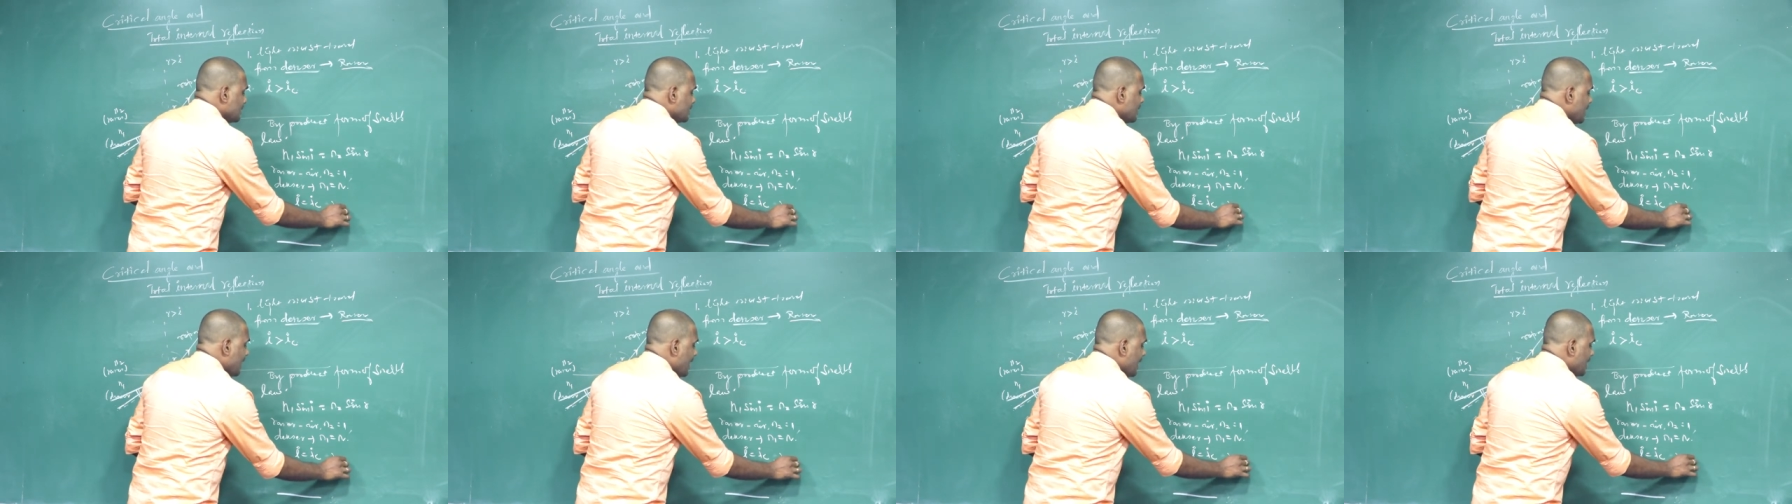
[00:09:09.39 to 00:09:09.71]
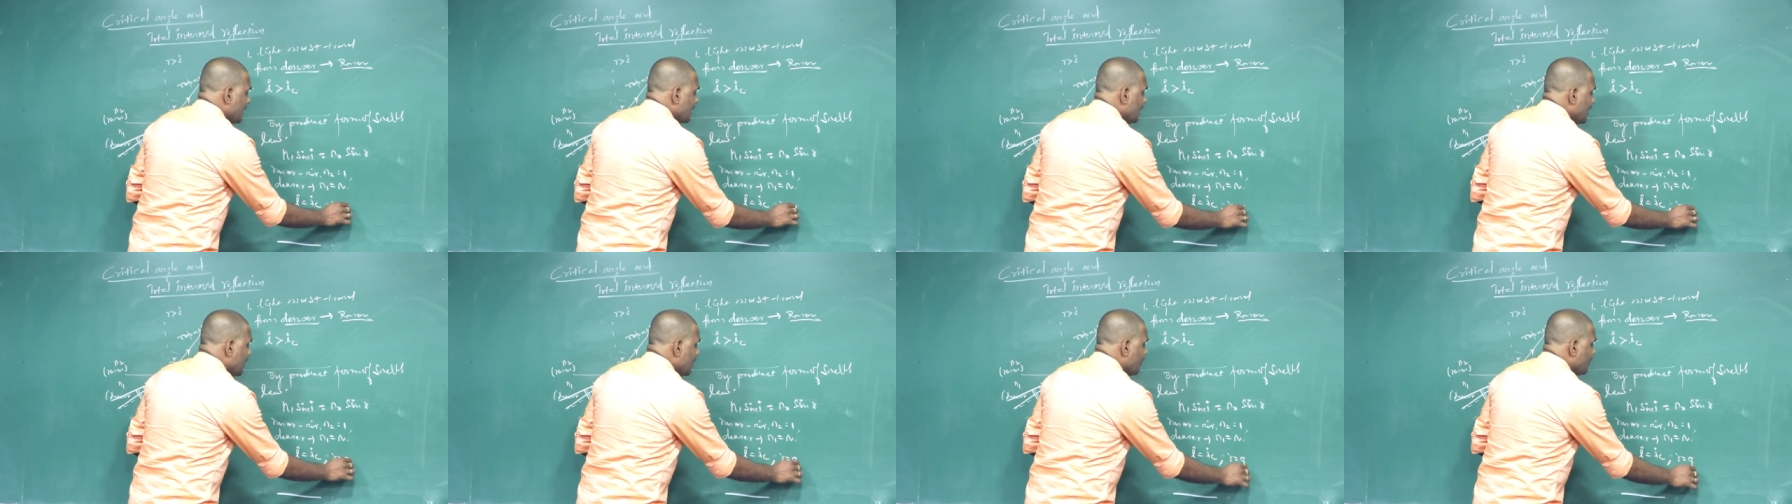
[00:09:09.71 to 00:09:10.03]
the
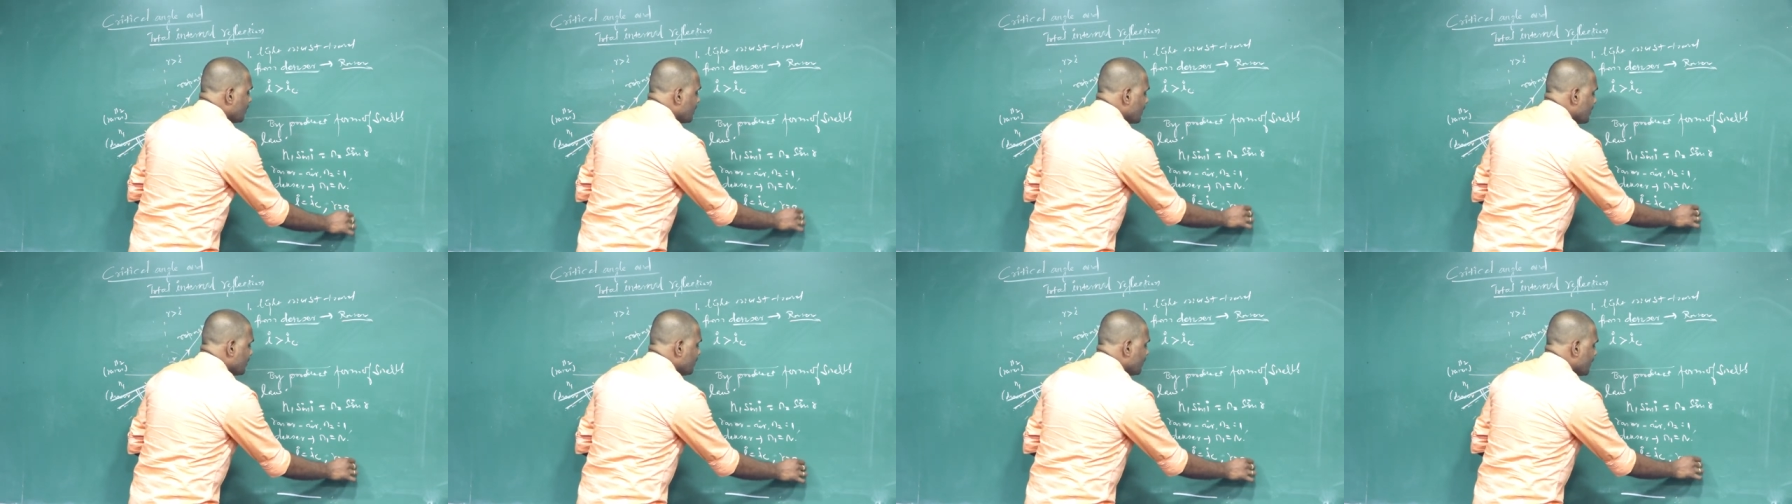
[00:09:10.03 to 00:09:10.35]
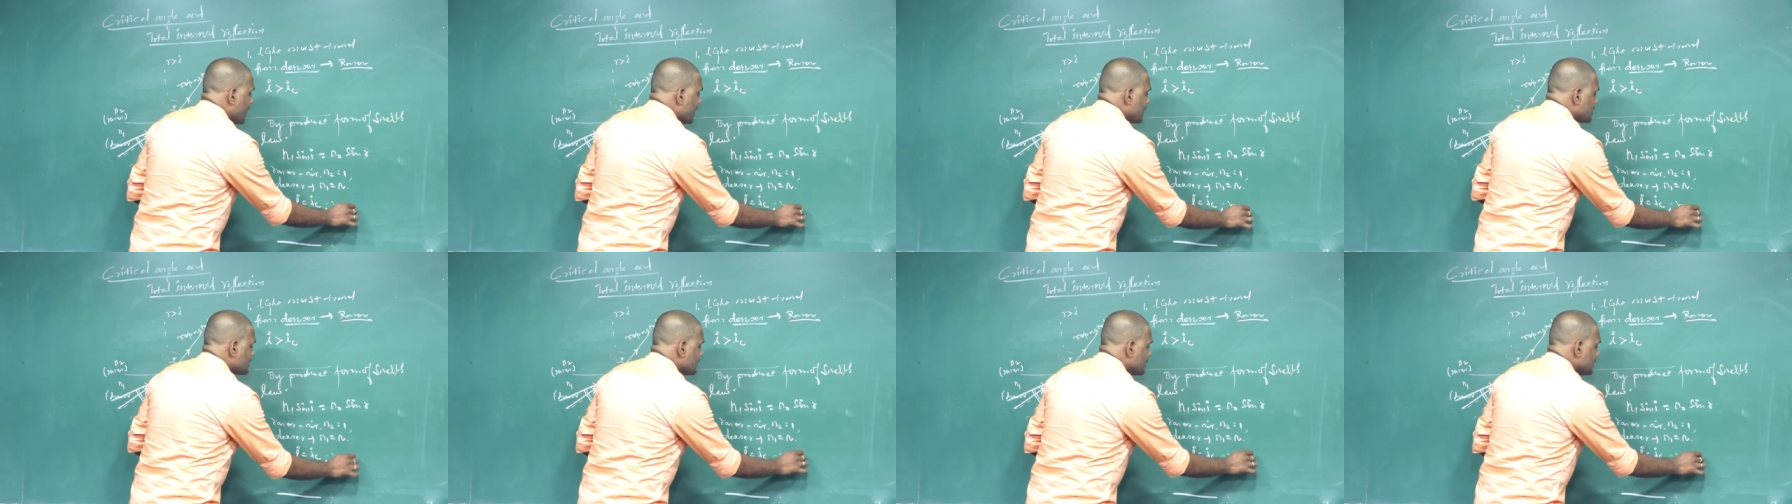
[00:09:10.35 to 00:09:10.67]
angle of
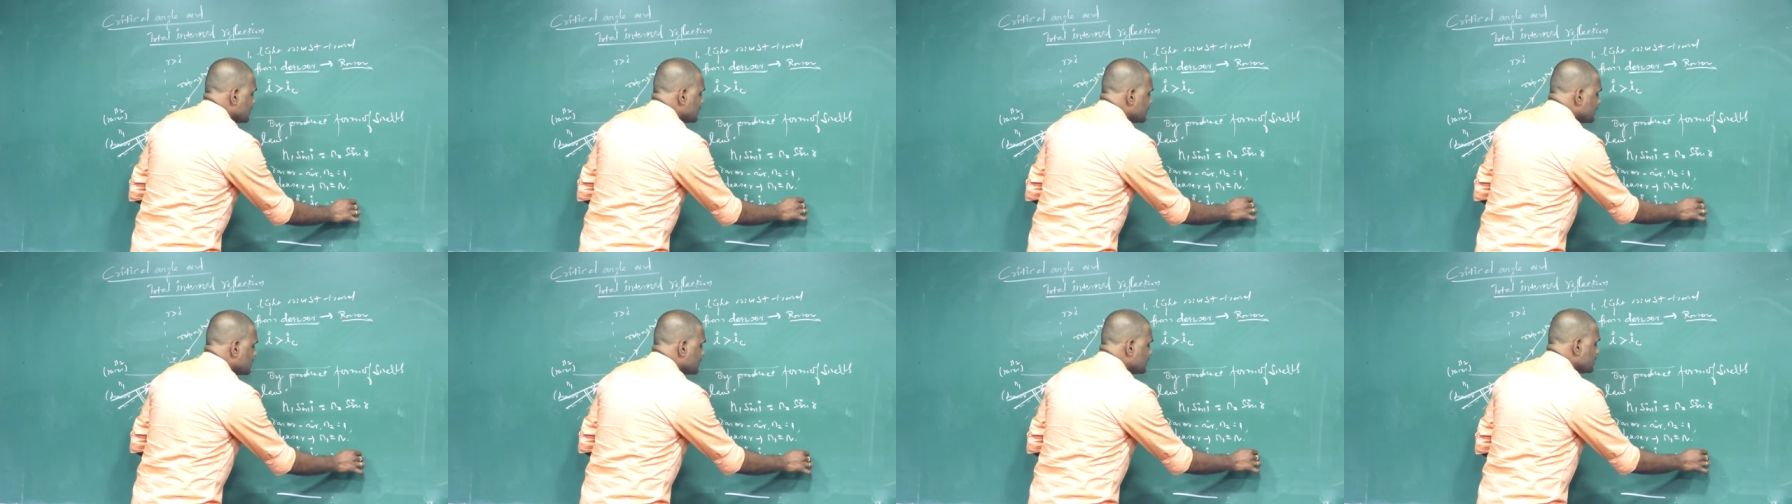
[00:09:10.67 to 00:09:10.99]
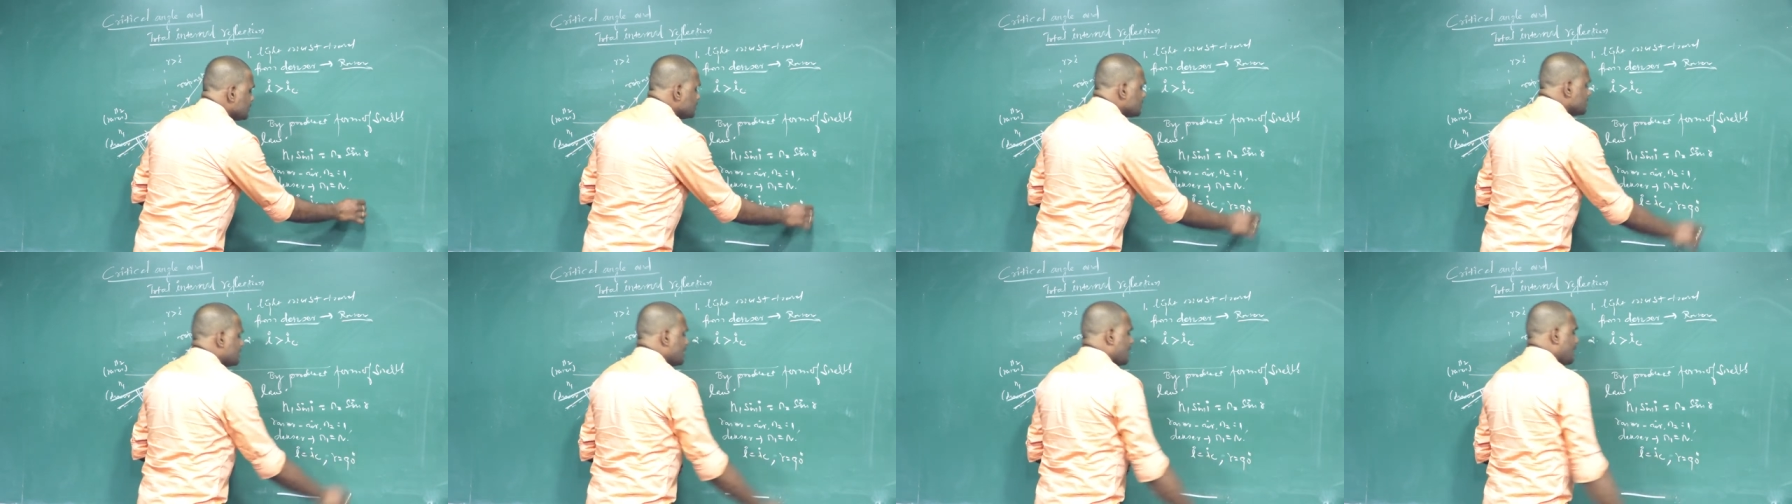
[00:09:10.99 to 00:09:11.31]
refraction is
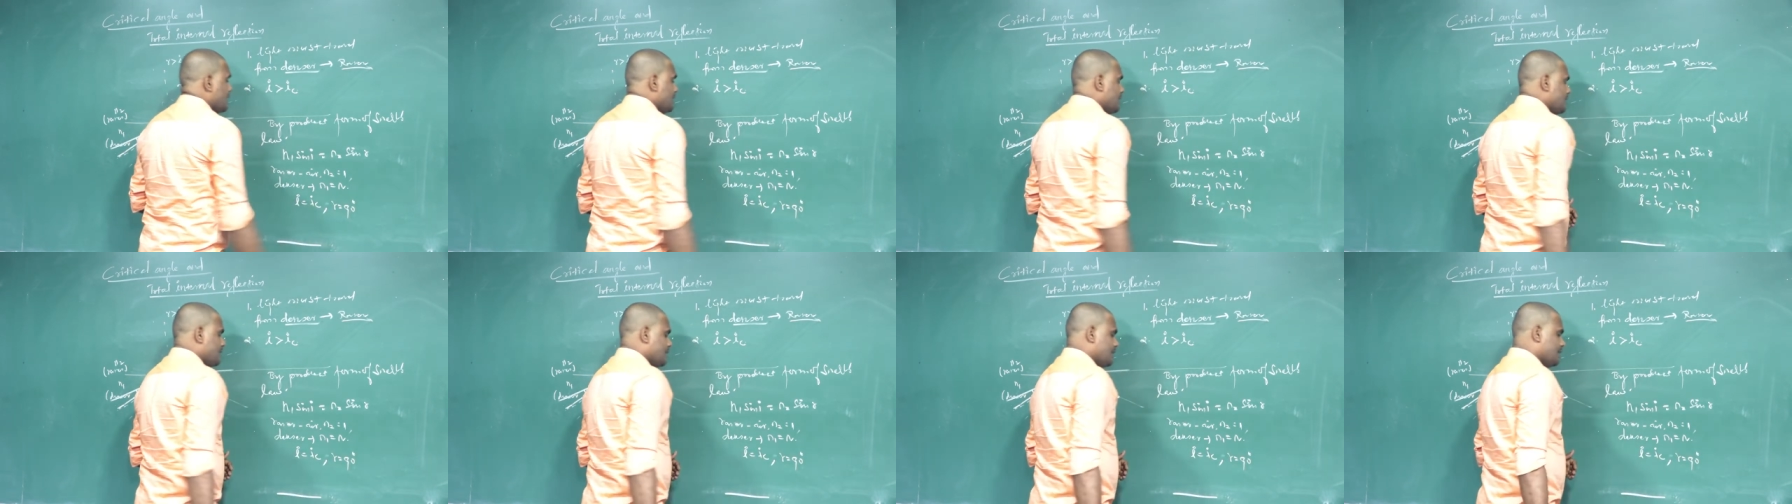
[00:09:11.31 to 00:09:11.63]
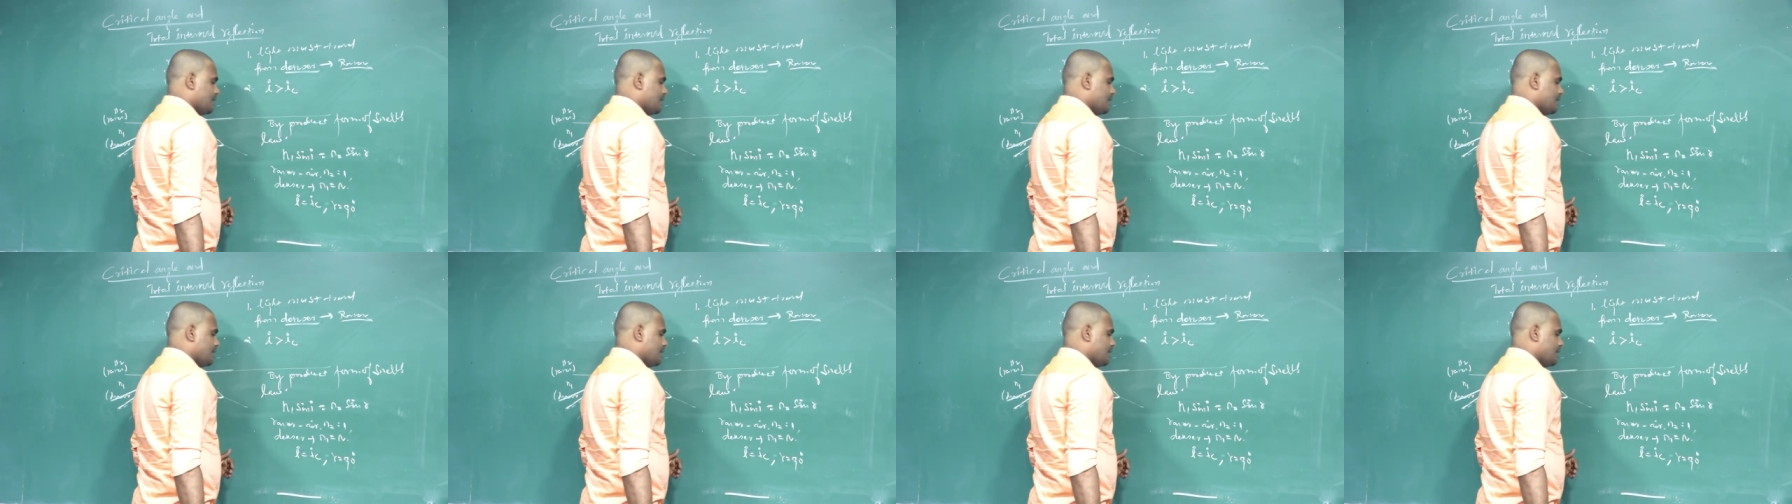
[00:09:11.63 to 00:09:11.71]
90